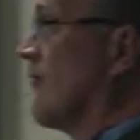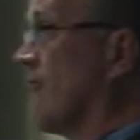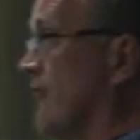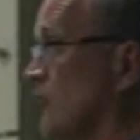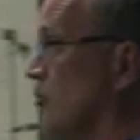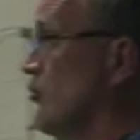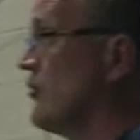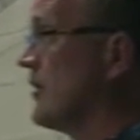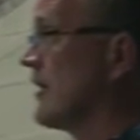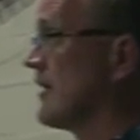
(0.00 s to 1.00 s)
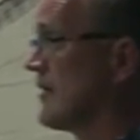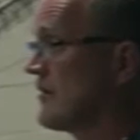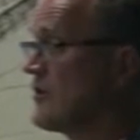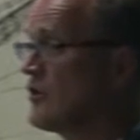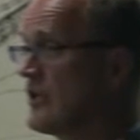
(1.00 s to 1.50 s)
food
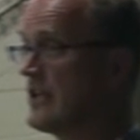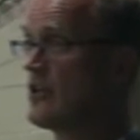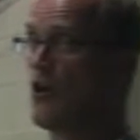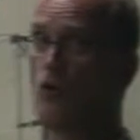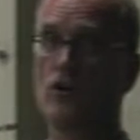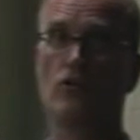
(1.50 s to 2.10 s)
in lower